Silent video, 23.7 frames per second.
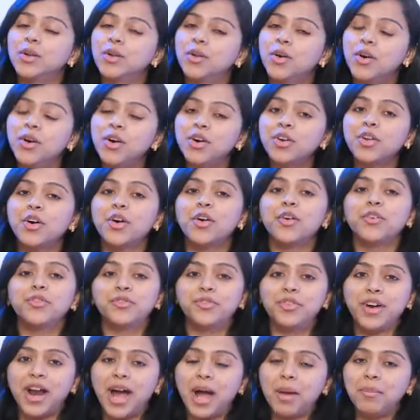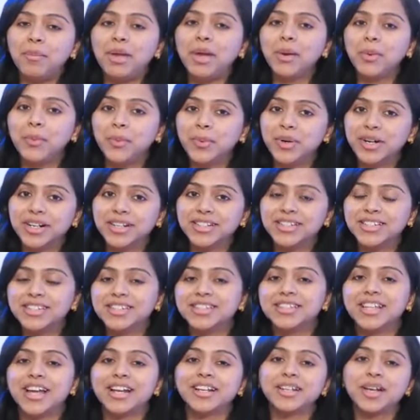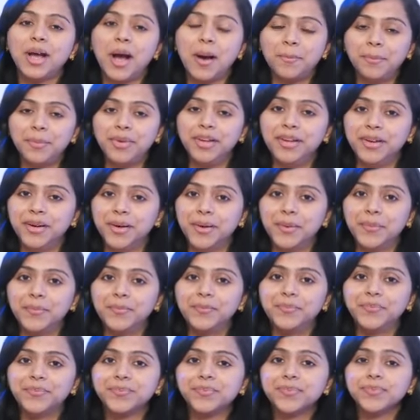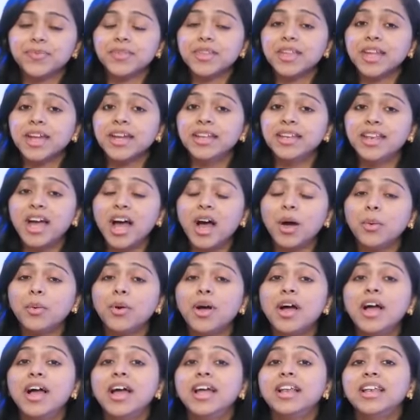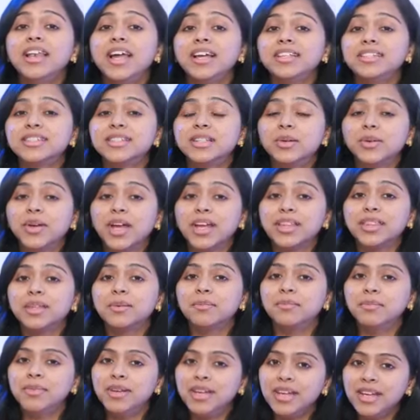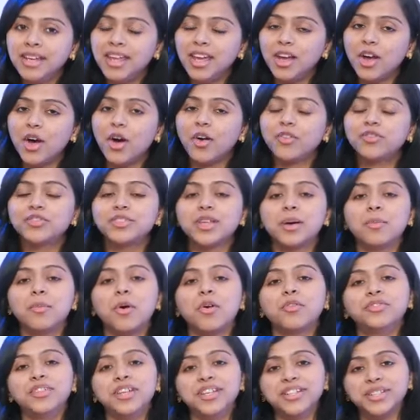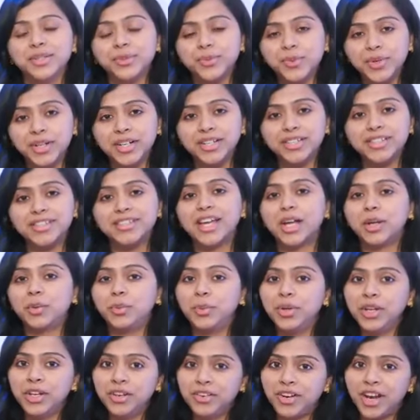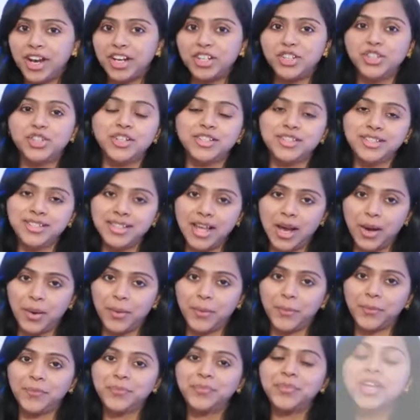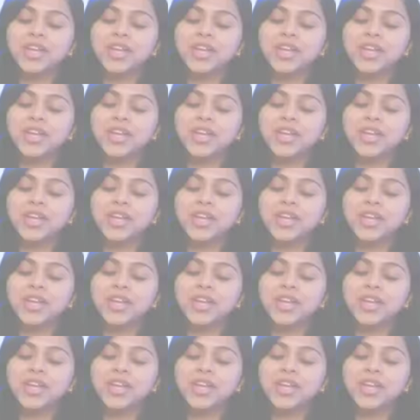a lot of rhyming words that come here. Now, let's look at the meaning of some of these words that we read just now.